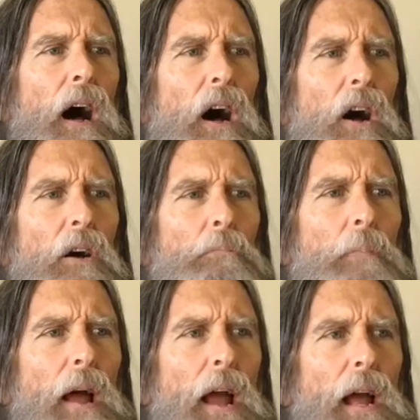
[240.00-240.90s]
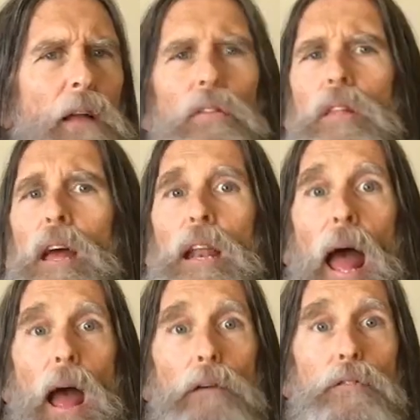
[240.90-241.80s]
Um, and then
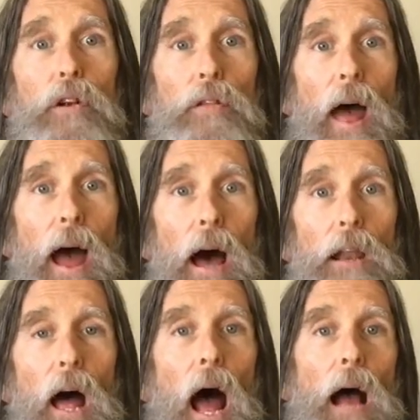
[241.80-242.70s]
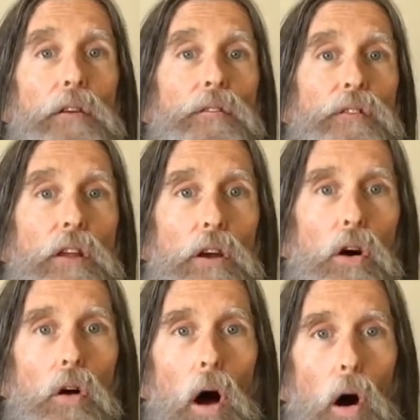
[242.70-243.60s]
after that, I
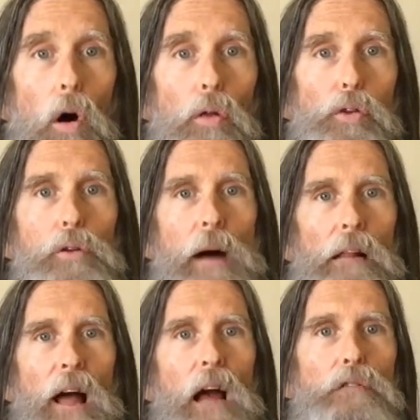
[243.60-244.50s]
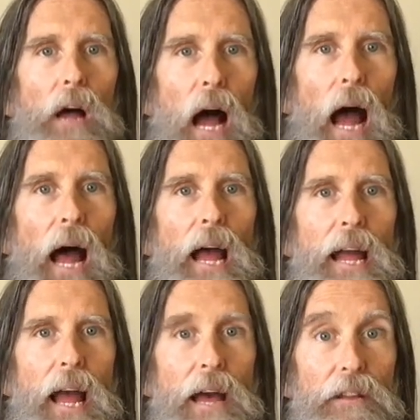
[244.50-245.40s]
still, all through my life, I
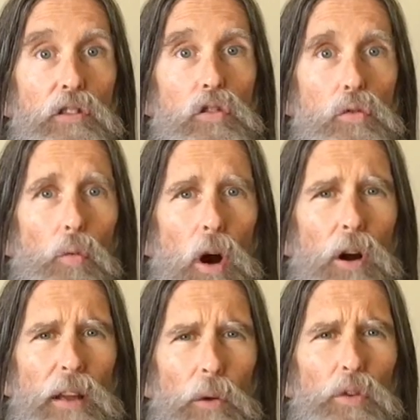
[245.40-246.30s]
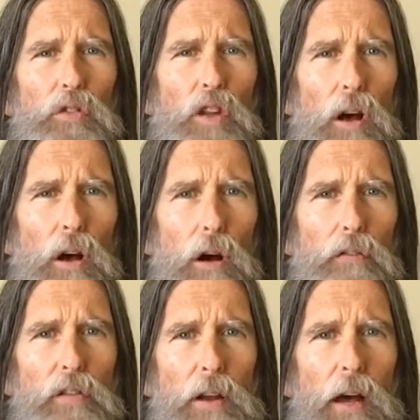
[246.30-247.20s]
had to work. It was
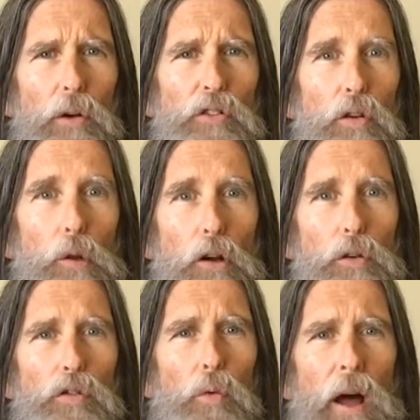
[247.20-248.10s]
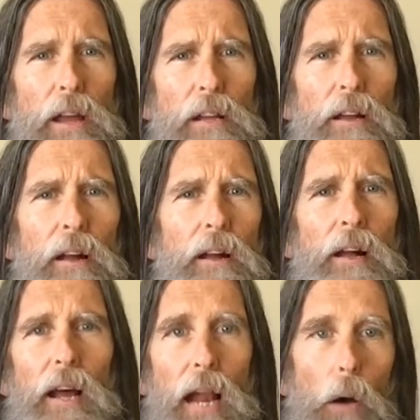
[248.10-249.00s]
tough, you know, to lose weight.
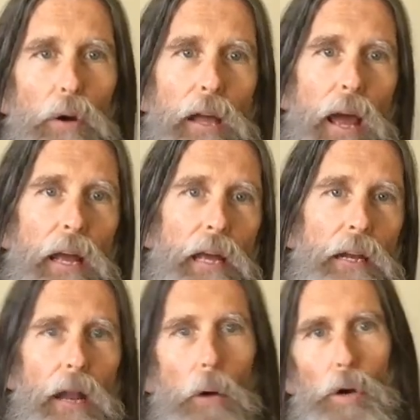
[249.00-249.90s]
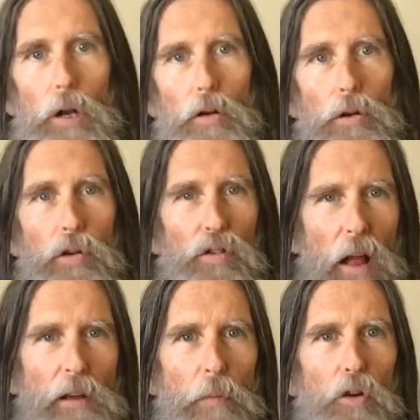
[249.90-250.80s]
And I would gain and I would lose
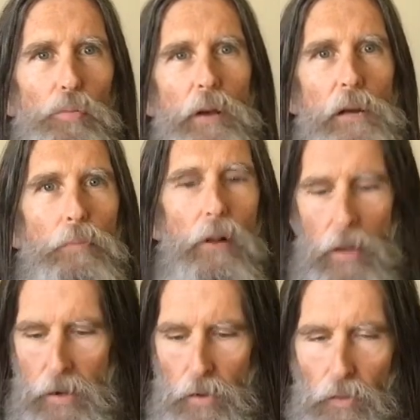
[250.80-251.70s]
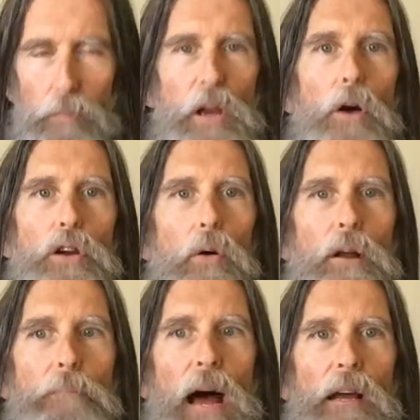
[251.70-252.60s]
like most people and do some
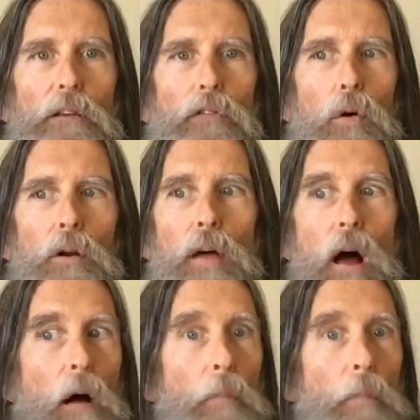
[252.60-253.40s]
yo-yoing back and forth.